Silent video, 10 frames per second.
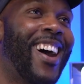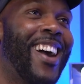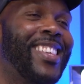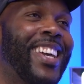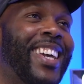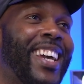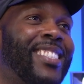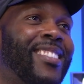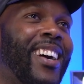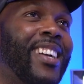I think
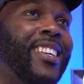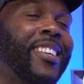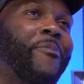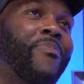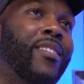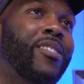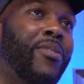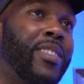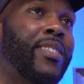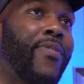it's
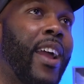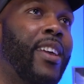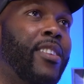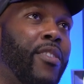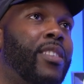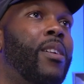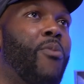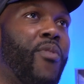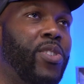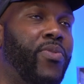because it's very, there's a
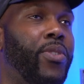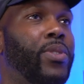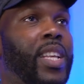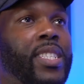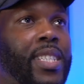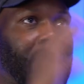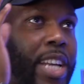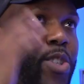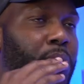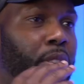number of interviews and there's a
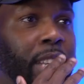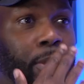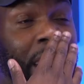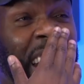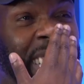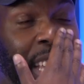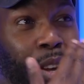selection process which actually